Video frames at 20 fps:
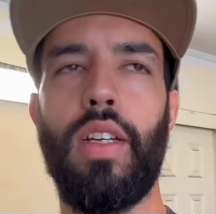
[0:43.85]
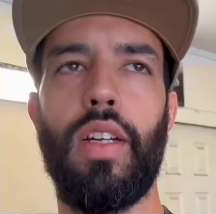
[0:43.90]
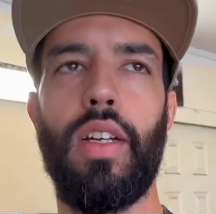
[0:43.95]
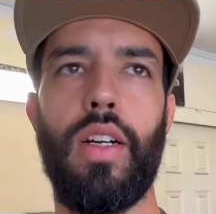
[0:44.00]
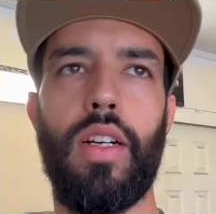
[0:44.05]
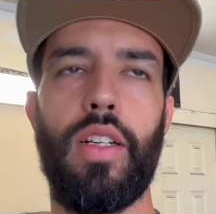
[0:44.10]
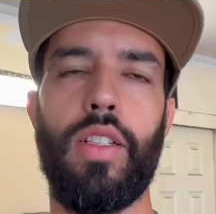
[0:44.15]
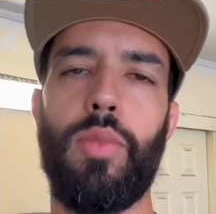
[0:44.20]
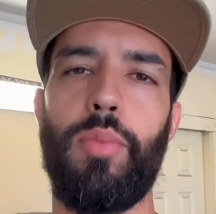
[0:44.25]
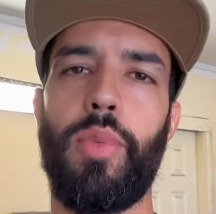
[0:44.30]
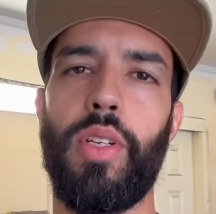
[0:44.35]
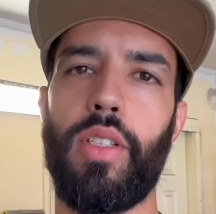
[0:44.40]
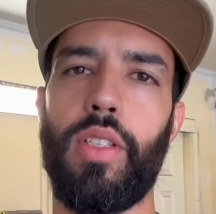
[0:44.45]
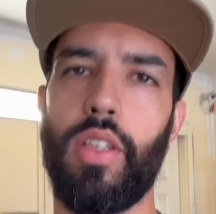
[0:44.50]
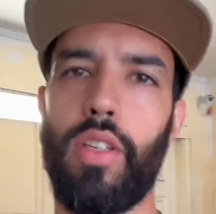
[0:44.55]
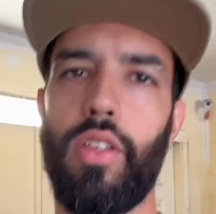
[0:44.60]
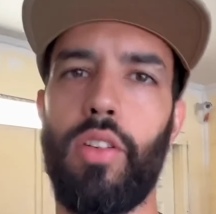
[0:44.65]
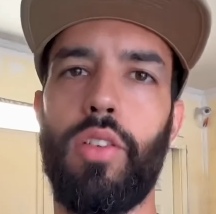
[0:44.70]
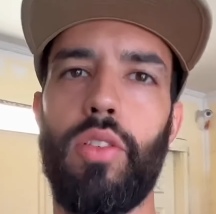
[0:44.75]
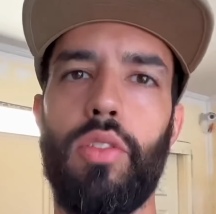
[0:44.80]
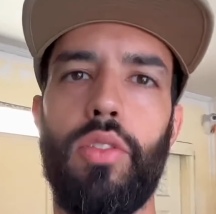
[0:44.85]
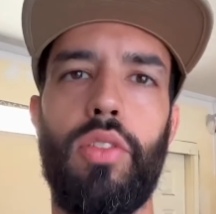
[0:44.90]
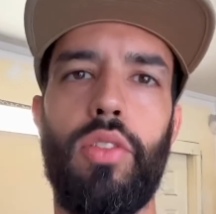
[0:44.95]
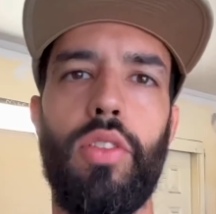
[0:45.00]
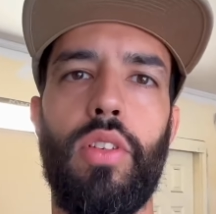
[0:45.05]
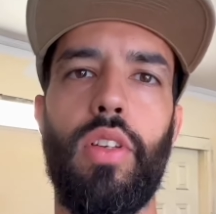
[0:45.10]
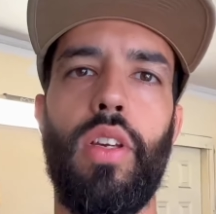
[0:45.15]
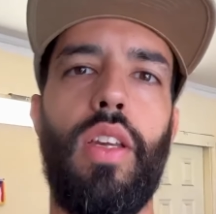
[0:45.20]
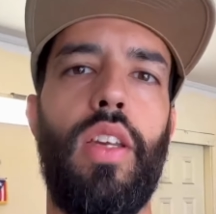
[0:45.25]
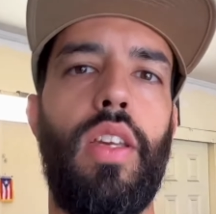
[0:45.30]
it's best that you go
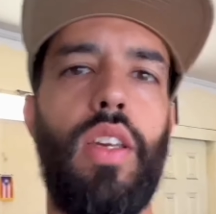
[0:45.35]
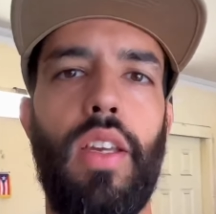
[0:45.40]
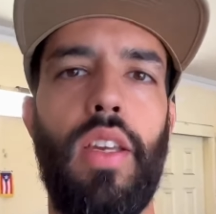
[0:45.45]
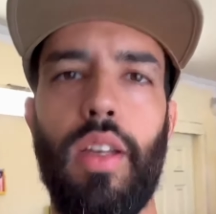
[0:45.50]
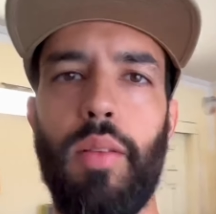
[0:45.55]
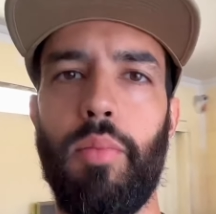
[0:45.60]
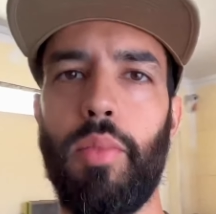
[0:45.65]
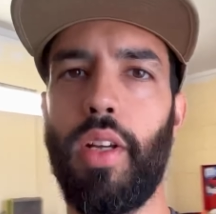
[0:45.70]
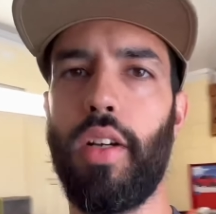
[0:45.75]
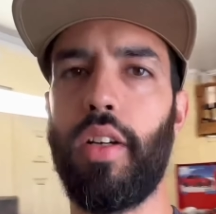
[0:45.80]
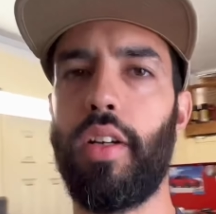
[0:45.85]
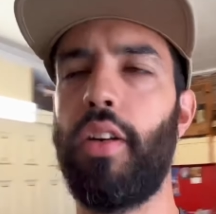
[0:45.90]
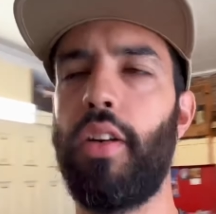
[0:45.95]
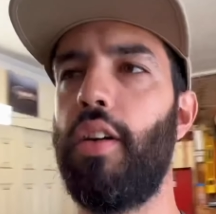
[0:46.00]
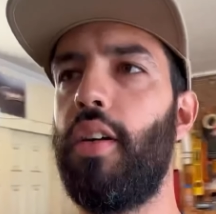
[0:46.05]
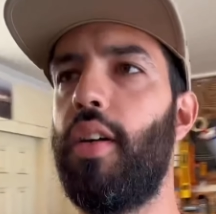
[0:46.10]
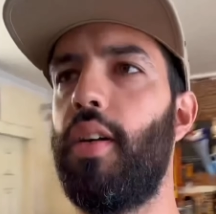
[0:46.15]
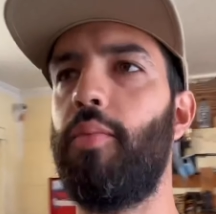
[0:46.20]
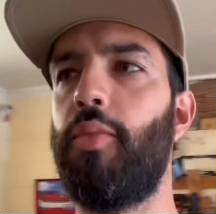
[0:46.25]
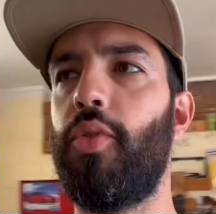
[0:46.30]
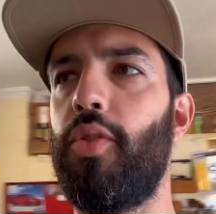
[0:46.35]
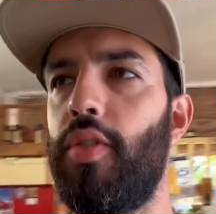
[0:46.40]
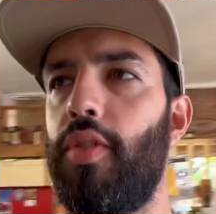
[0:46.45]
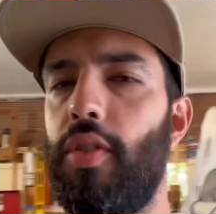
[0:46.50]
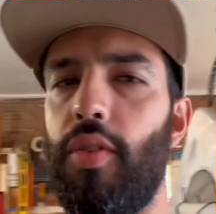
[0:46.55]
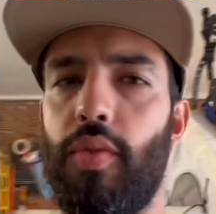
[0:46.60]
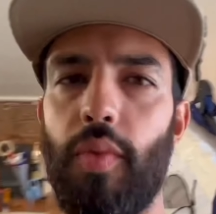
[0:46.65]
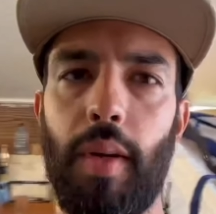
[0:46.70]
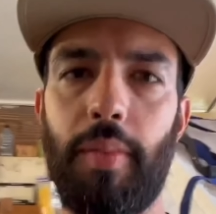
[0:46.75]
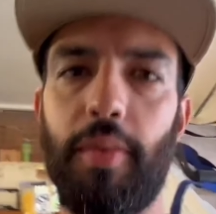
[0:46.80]
to AEM.com or
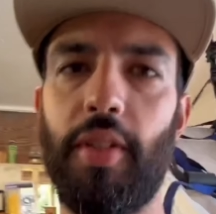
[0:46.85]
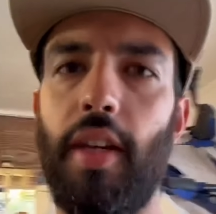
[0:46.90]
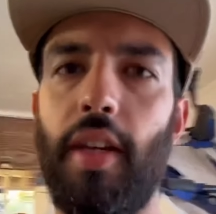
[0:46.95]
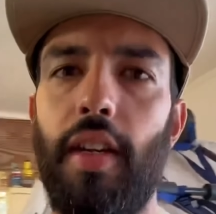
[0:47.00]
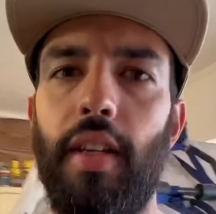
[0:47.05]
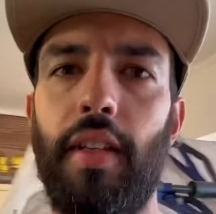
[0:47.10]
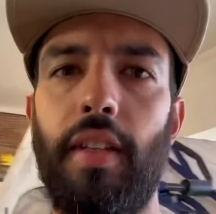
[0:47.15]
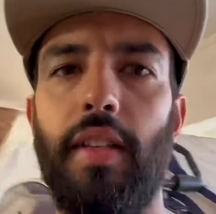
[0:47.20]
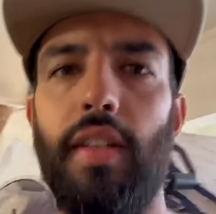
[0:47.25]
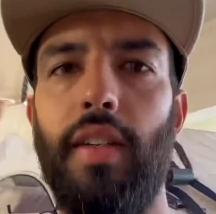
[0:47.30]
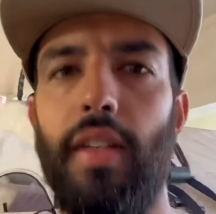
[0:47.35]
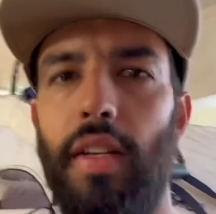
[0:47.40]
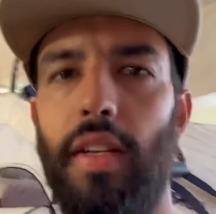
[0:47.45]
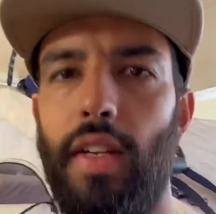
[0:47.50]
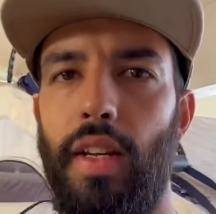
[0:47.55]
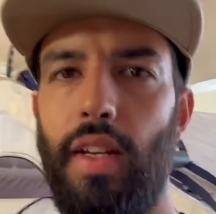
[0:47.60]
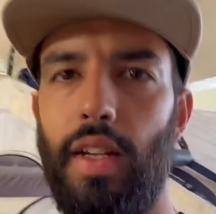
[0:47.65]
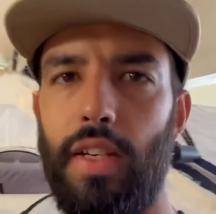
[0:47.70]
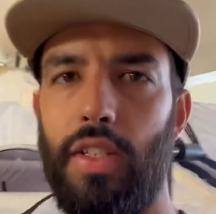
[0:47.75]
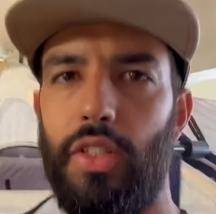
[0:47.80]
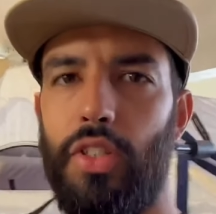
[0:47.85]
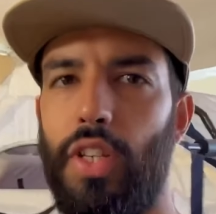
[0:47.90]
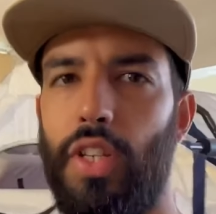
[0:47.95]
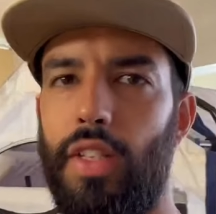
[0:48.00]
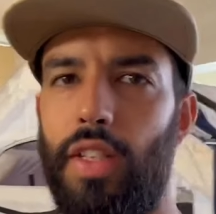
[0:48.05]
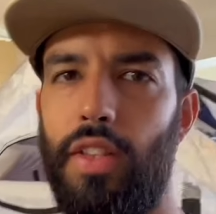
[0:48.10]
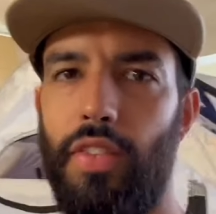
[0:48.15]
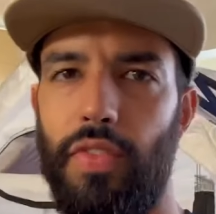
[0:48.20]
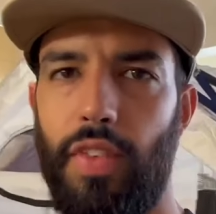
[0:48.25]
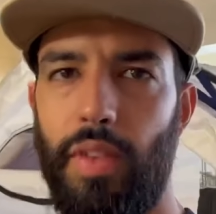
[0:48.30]
their website and
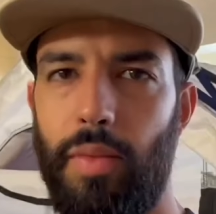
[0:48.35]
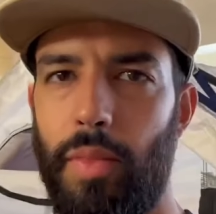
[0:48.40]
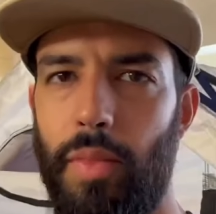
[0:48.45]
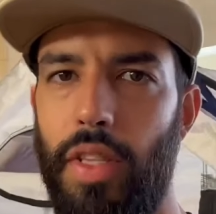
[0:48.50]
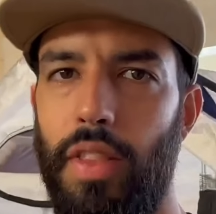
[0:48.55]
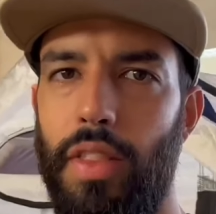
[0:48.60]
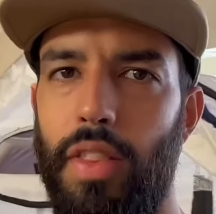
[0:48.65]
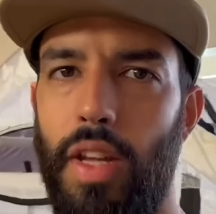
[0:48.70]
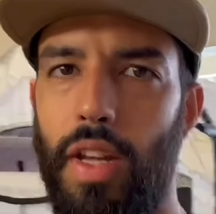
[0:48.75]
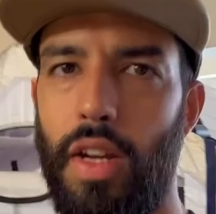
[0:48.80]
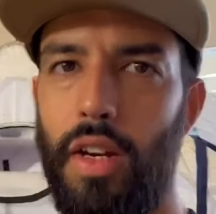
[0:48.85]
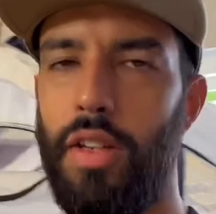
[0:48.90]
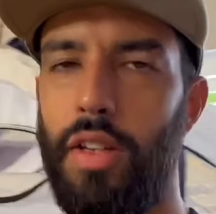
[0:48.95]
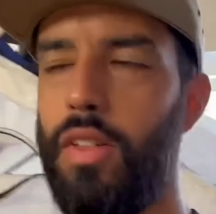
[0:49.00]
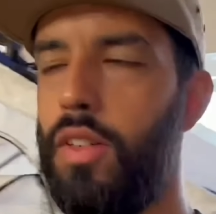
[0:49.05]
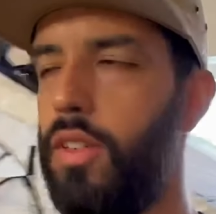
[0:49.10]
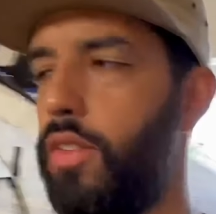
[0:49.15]
check the fitment there.